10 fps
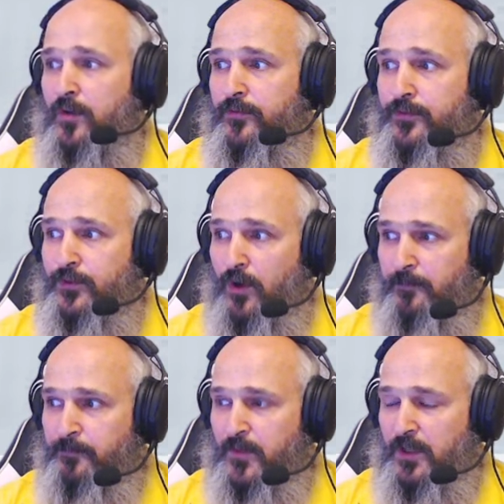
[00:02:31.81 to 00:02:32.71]

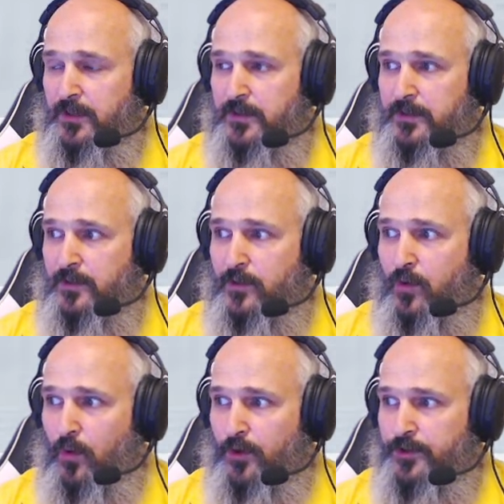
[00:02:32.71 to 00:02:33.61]
from the
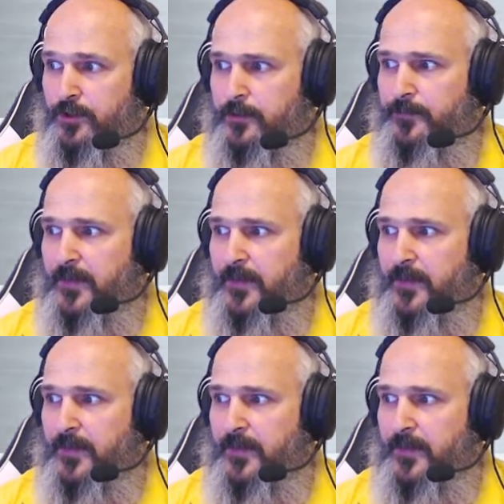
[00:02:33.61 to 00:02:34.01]
corner